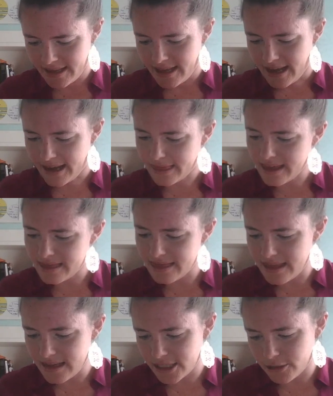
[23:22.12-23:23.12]
I think
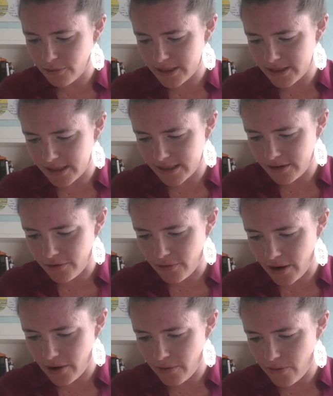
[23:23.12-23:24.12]
this one doesn't
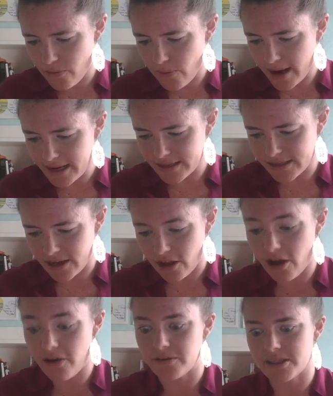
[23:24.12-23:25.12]
grow quite as tall.
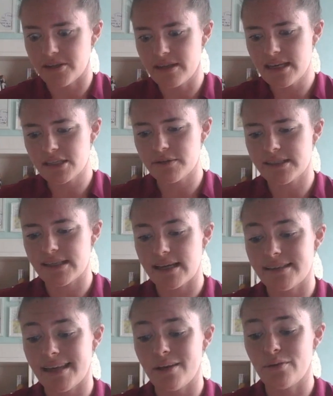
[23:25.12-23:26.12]
Oh, so this one says
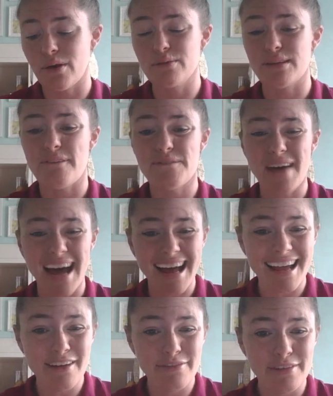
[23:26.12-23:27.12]
it grows
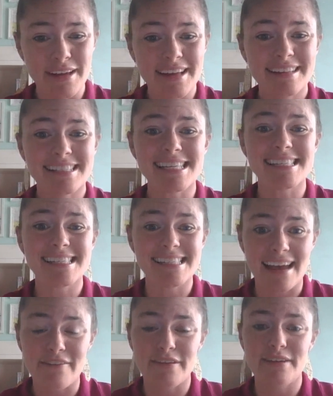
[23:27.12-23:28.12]
5 to
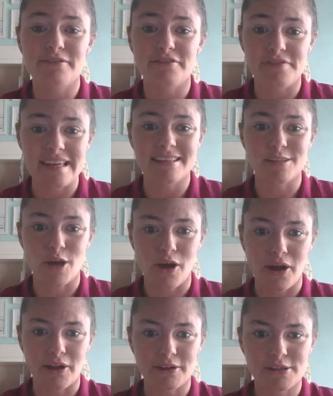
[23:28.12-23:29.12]
7 feet
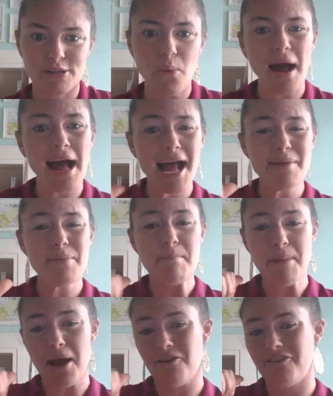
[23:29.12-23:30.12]
tall. So I'm
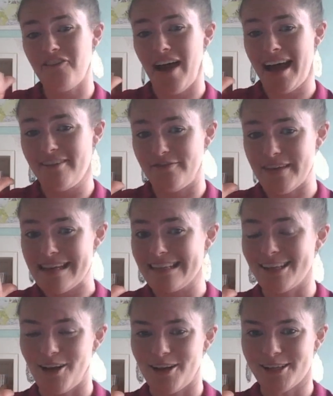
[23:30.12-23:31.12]
about 5 feet
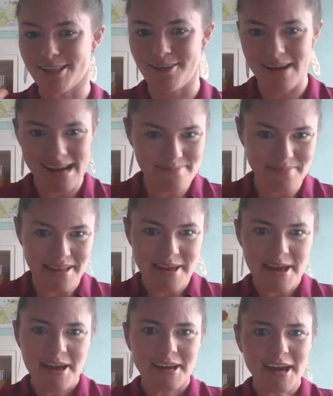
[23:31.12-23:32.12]
tall. So I'm
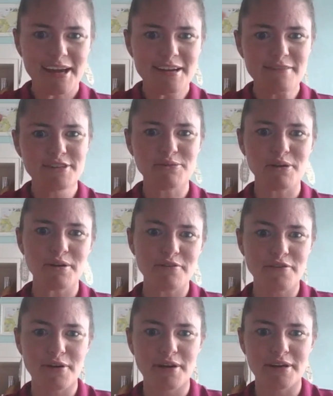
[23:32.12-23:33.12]
kind of short
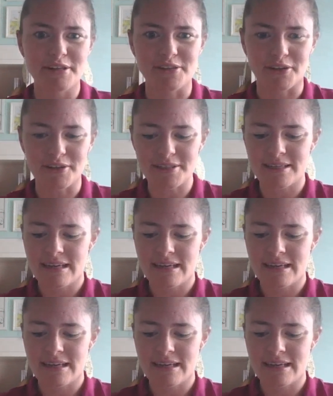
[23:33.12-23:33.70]
for an adult,